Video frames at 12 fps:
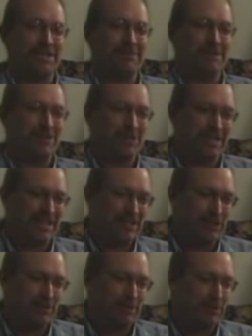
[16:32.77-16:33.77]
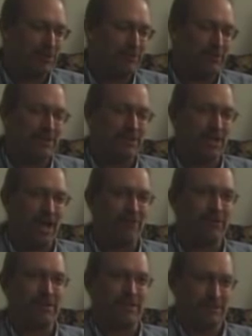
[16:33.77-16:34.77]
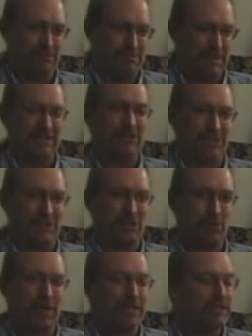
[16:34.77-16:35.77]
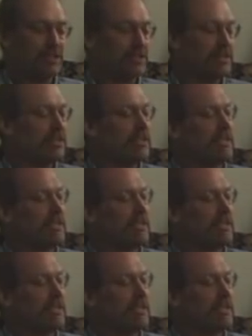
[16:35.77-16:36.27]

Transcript: I mean, again, some of the most philosophically basic questions.